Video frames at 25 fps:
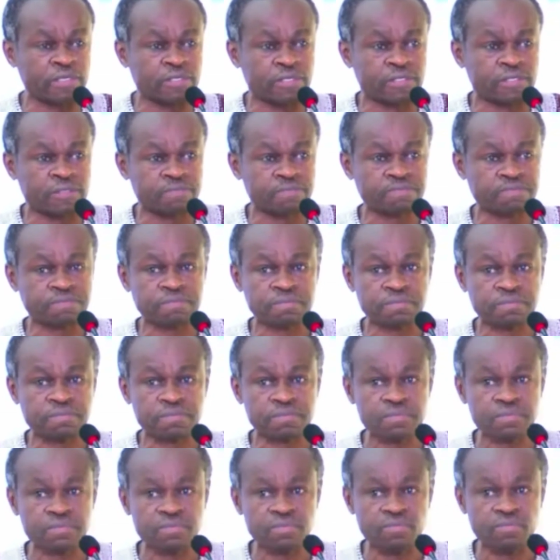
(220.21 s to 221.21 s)

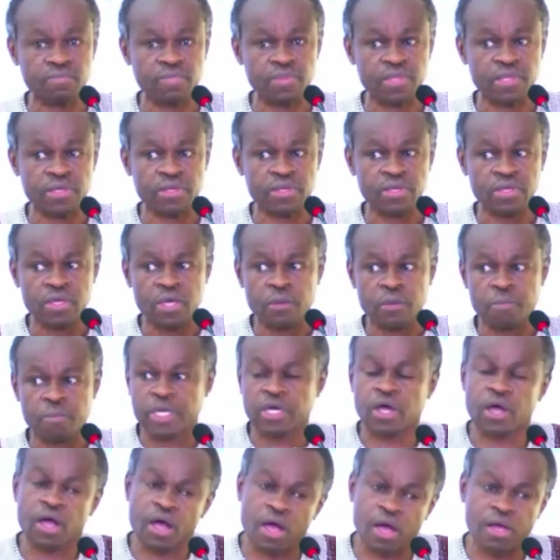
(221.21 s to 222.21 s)
Because
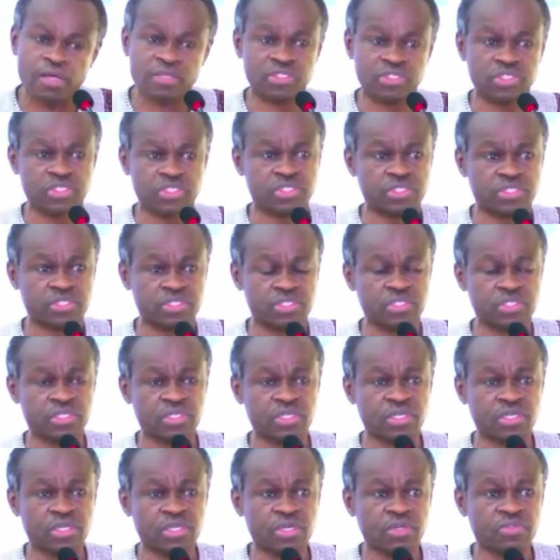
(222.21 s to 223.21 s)
that is a
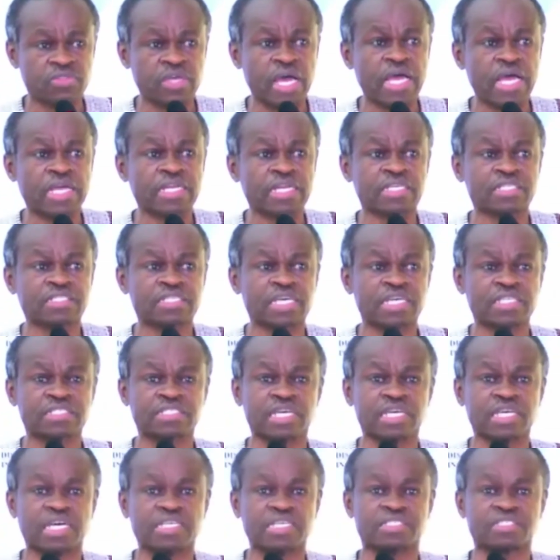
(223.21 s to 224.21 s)
sustained
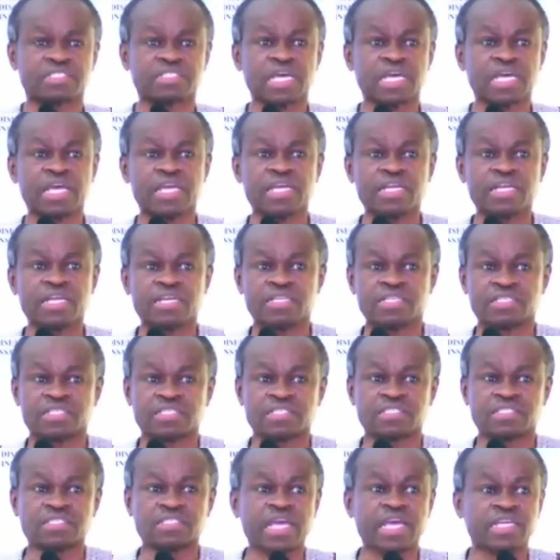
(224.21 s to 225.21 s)
state of
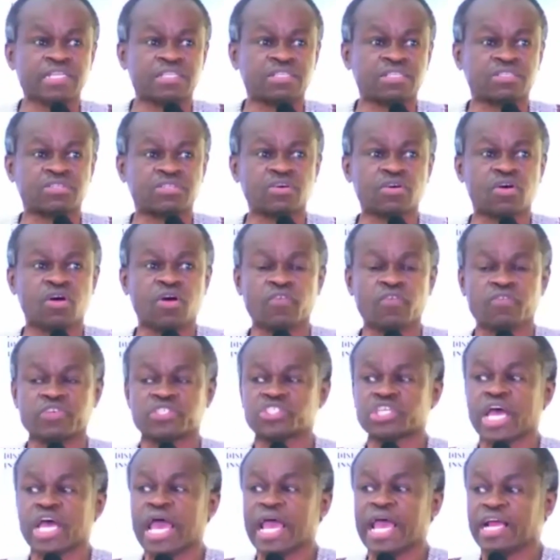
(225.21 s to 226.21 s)
childhood
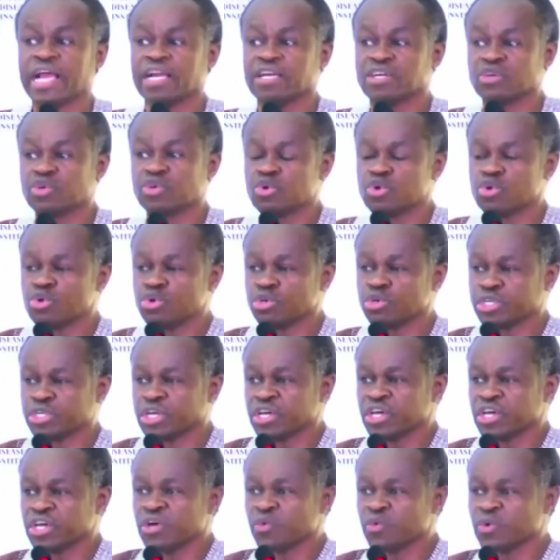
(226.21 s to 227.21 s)
which must not
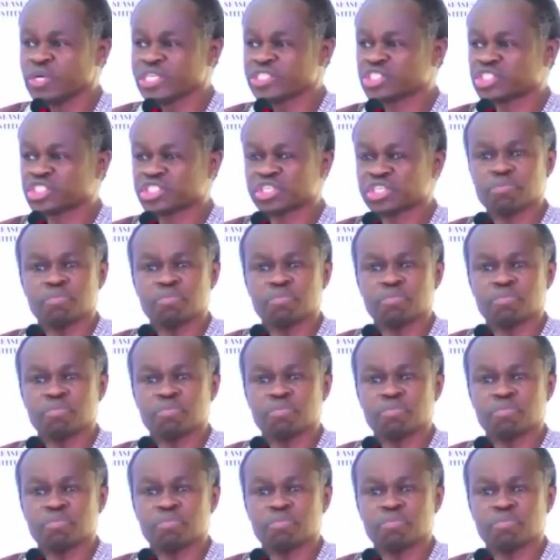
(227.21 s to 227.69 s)
be allowed.